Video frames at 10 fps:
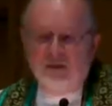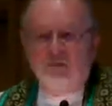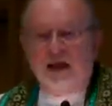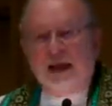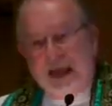
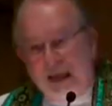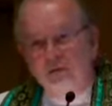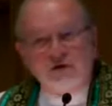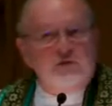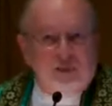But he
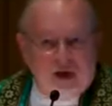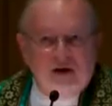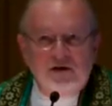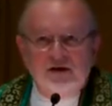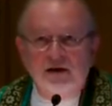was
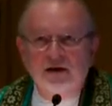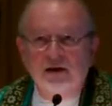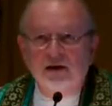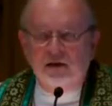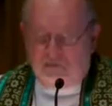pierced
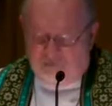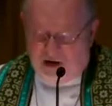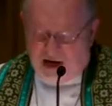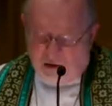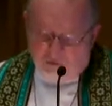
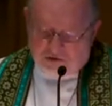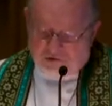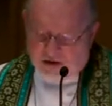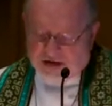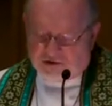for our
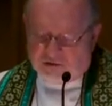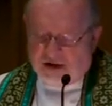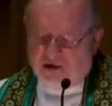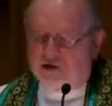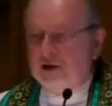
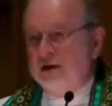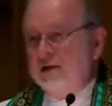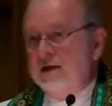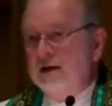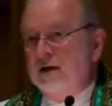
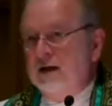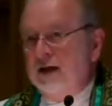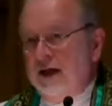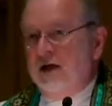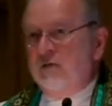transgressions,
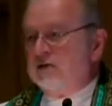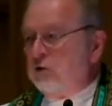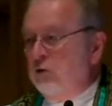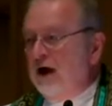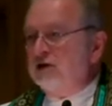he was
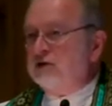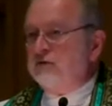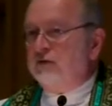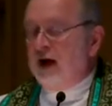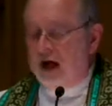crushed
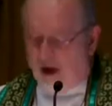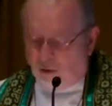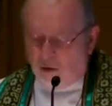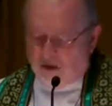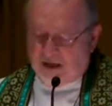for
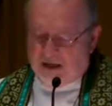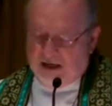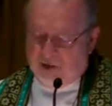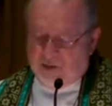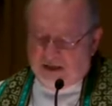our
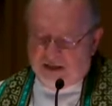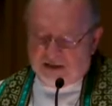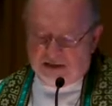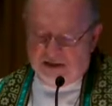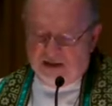
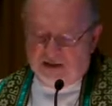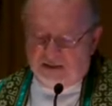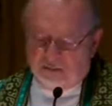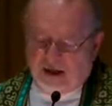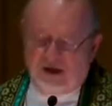iniquities. The
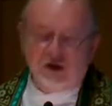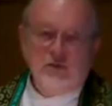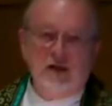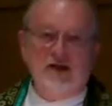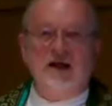
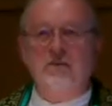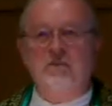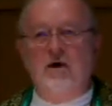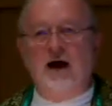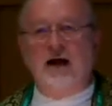punishment that
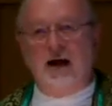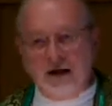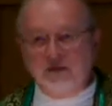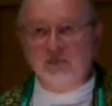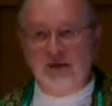brought
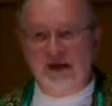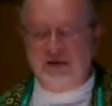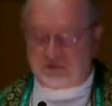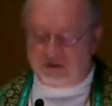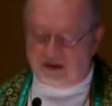us
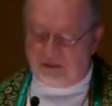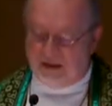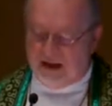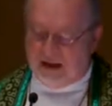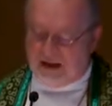peace was
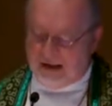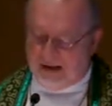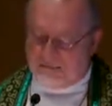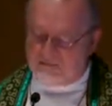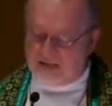upon him,